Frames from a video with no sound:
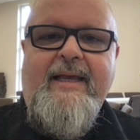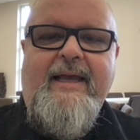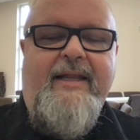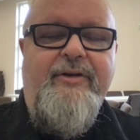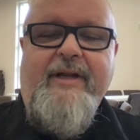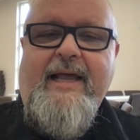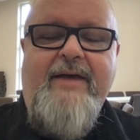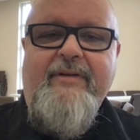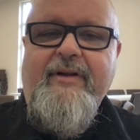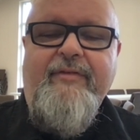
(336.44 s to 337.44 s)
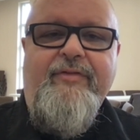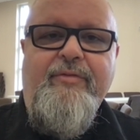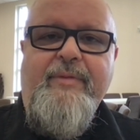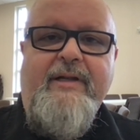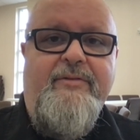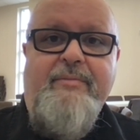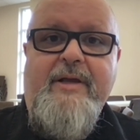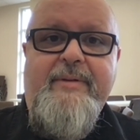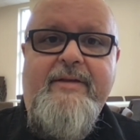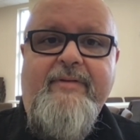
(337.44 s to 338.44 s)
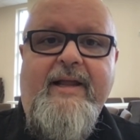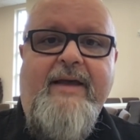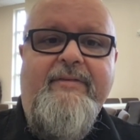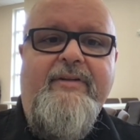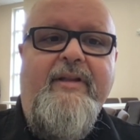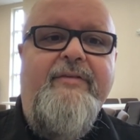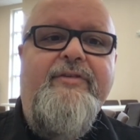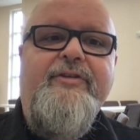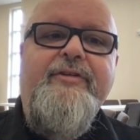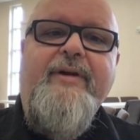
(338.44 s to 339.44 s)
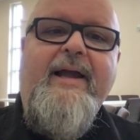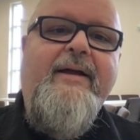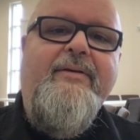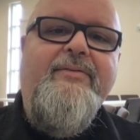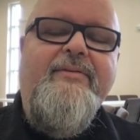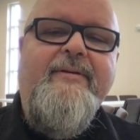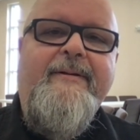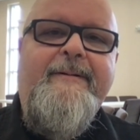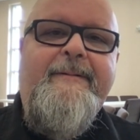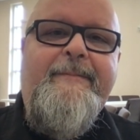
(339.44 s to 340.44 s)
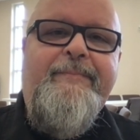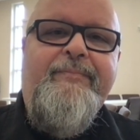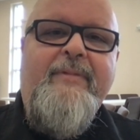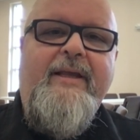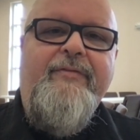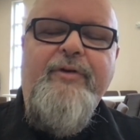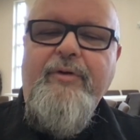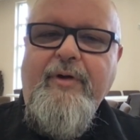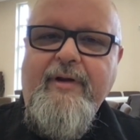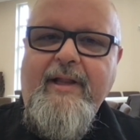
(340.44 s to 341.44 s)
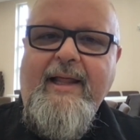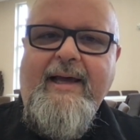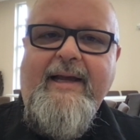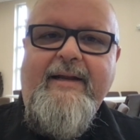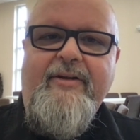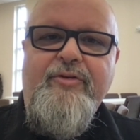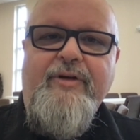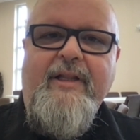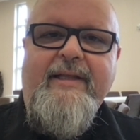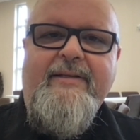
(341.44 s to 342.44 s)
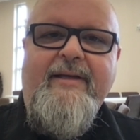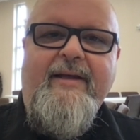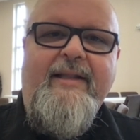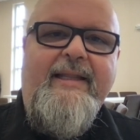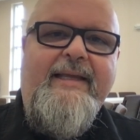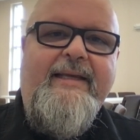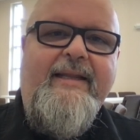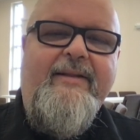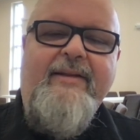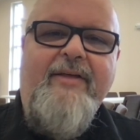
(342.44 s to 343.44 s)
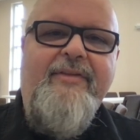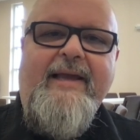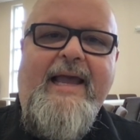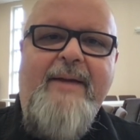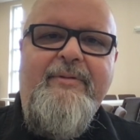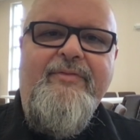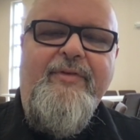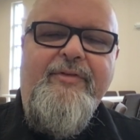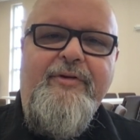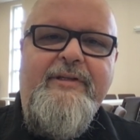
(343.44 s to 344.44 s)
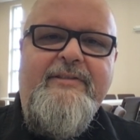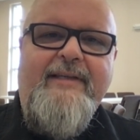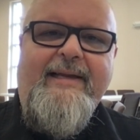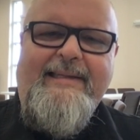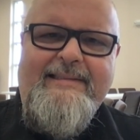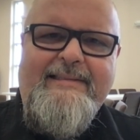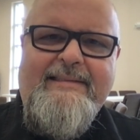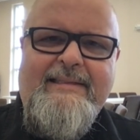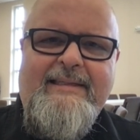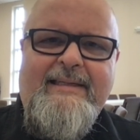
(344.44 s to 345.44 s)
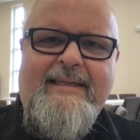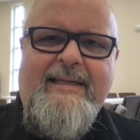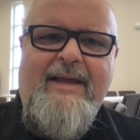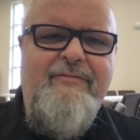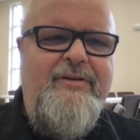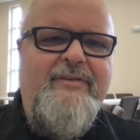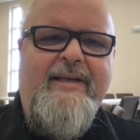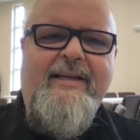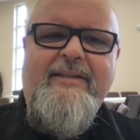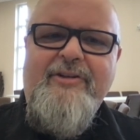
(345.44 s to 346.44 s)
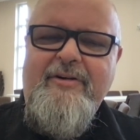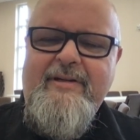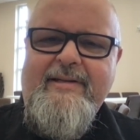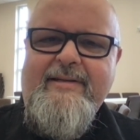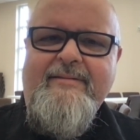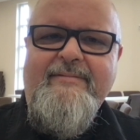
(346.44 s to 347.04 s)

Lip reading: And you can have it in a few minutes, maybe even have it delivered to your house. If you're online and you click a link and nothing happens for 30 seconds, that feels like an eternity.